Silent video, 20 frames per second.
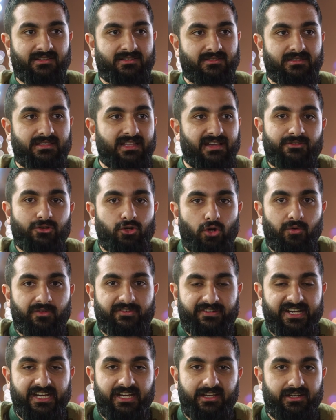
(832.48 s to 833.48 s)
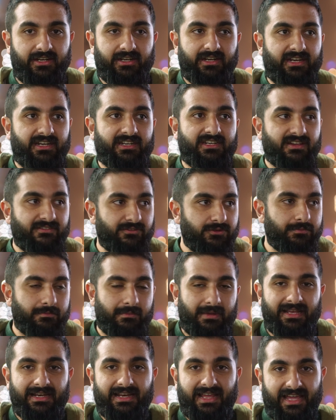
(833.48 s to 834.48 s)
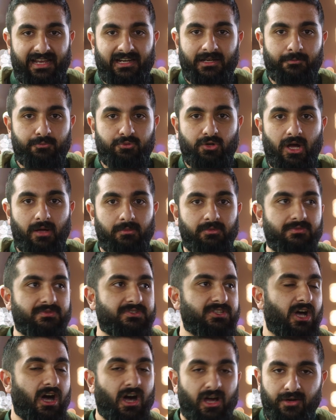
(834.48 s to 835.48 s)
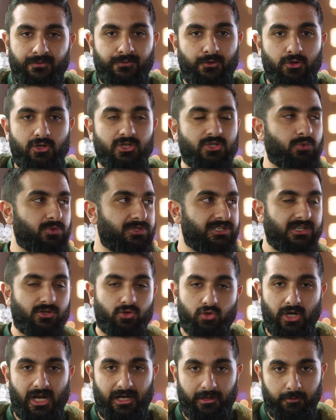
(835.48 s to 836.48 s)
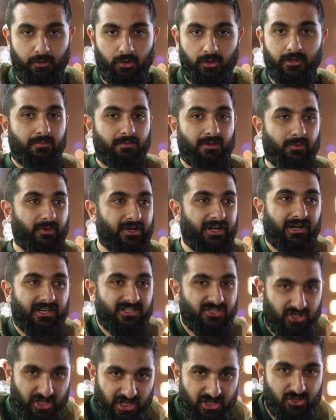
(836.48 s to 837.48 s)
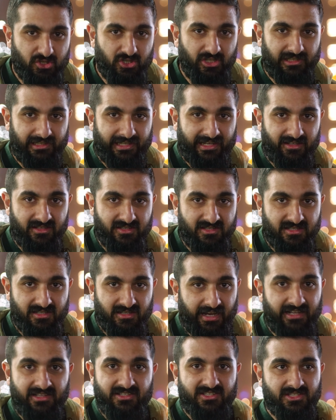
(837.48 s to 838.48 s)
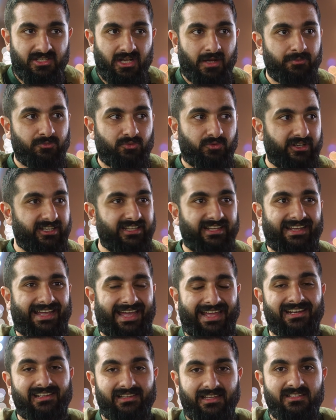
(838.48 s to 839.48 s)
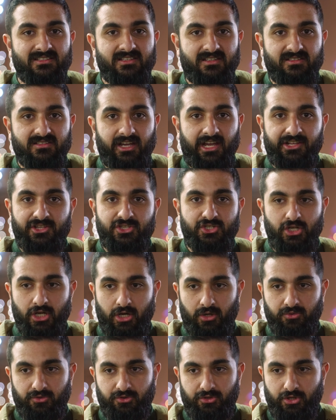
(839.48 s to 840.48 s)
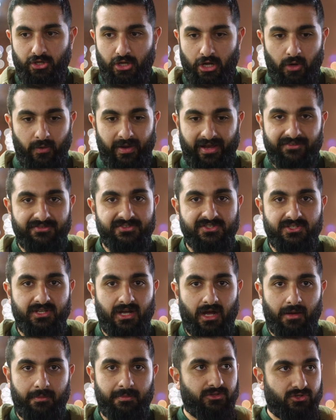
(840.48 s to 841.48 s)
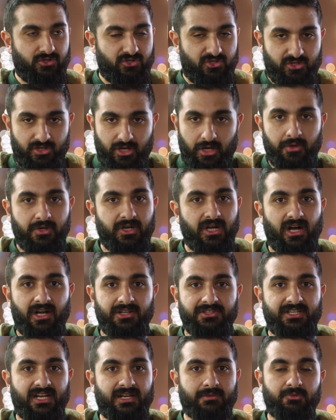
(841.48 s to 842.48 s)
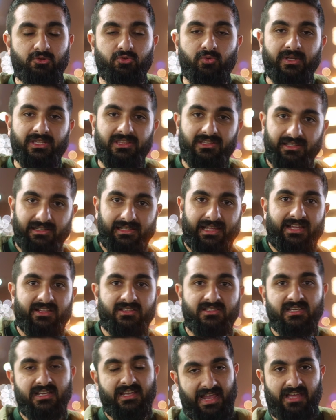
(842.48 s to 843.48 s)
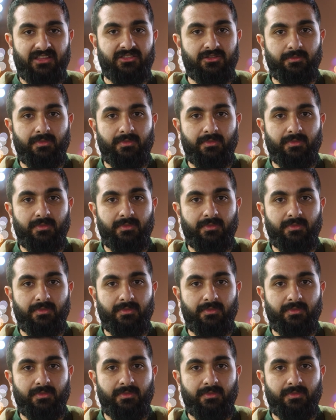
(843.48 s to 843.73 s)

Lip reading: never overheated, it never made any problems. The autofocus was incredible, but when I changed the lens, it stopped reading any lenses. It showed no f-stop, there's no contact between the lens and the